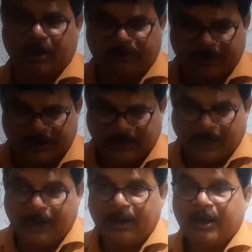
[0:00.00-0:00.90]
of
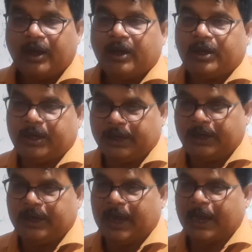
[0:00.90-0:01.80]
India,
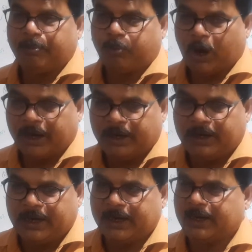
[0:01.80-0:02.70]
he
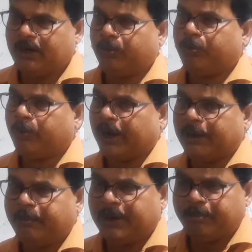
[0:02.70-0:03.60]
appointed
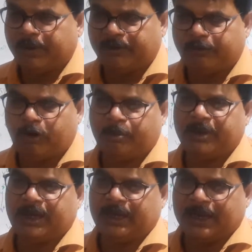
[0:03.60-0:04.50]
one member from
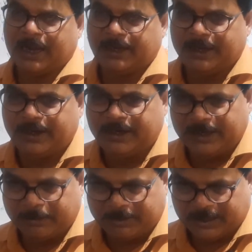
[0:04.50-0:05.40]

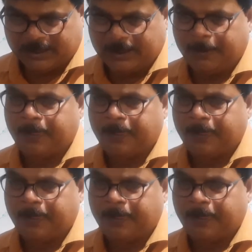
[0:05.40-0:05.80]
AIA-DMK